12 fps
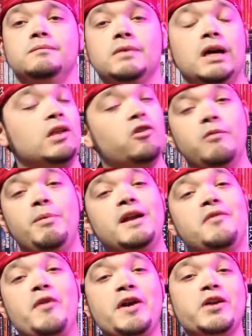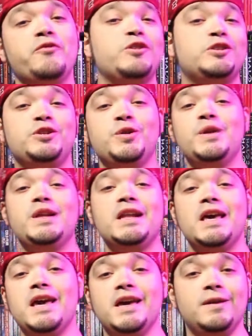Hello everybody, thank you for tuning
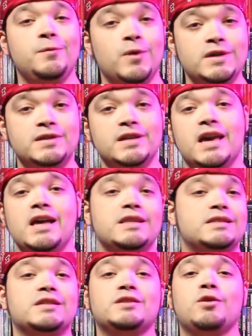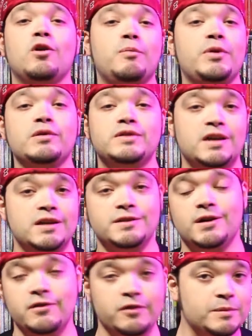in once again. This is Scorpio
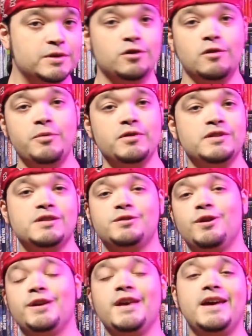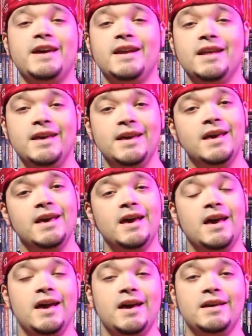Cesar from the Scorpio Cesar Arcade,
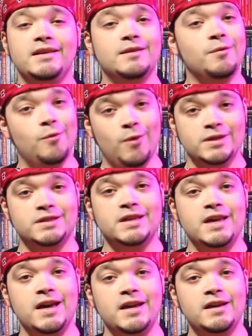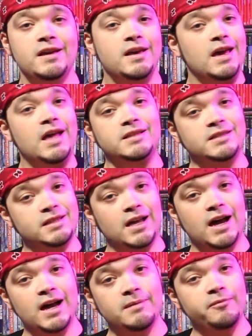and once again it's
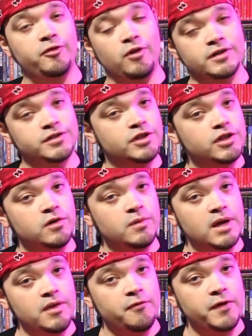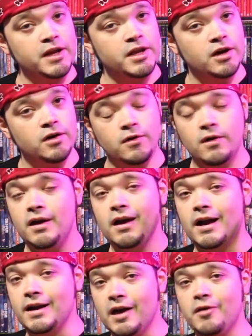time for us to do another video,
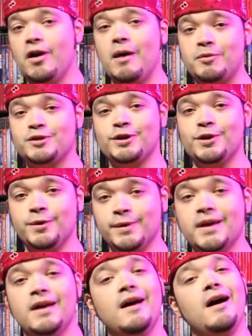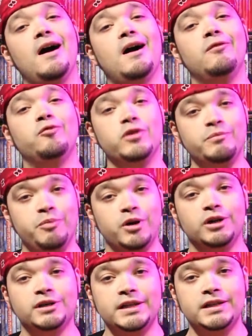another episode of
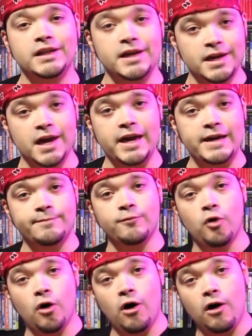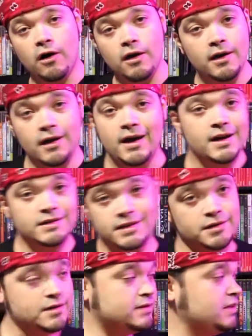rebuilding the game wall. And as
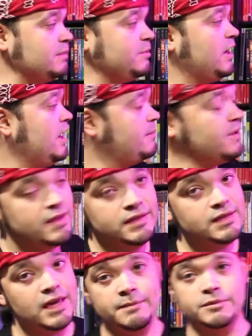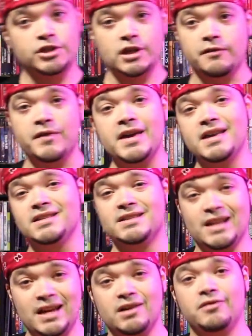you can see behind me, this game shelf is
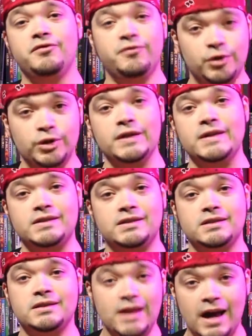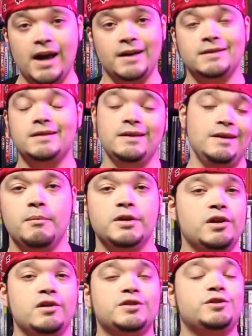now fully stacked, but
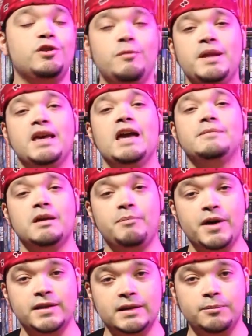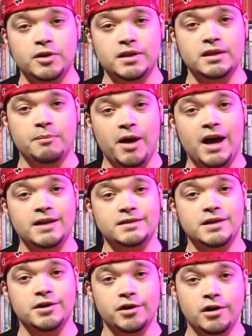there are so many games I picked up within the
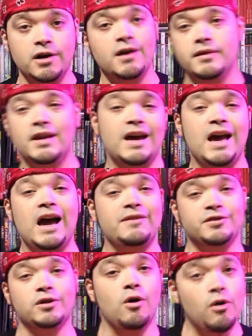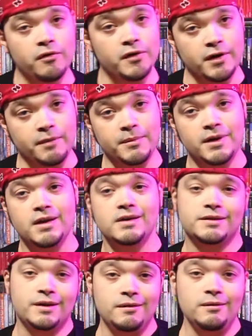past year that I have to go over them.
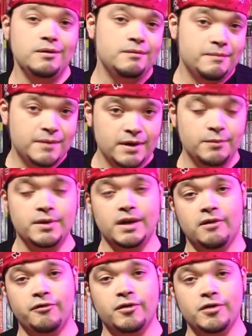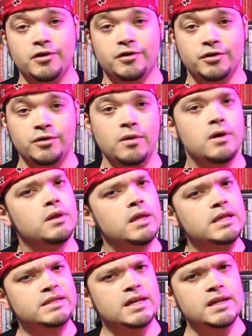So without further ado,
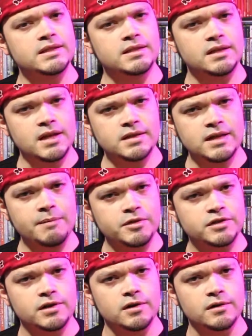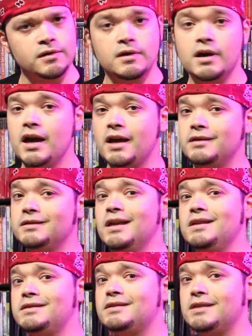let's get into today's episode, and
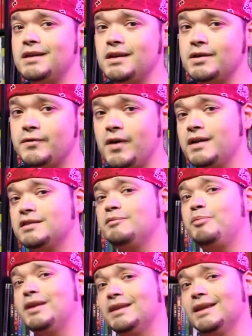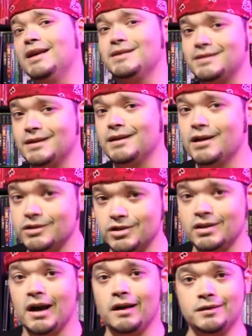let's see if I spent less than
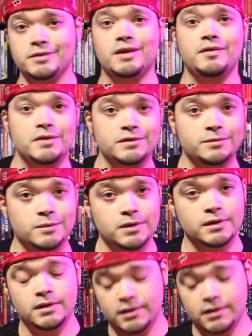$100 on this one.